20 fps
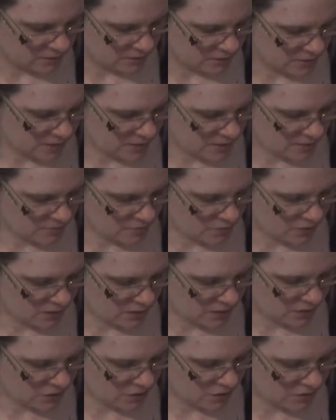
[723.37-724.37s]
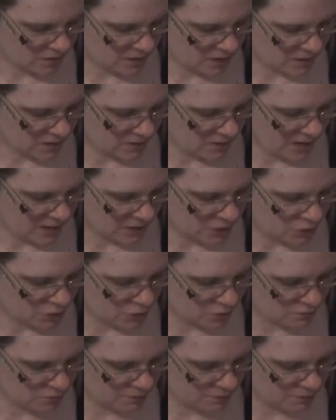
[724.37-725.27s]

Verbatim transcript: Then Emilia to Iago, and your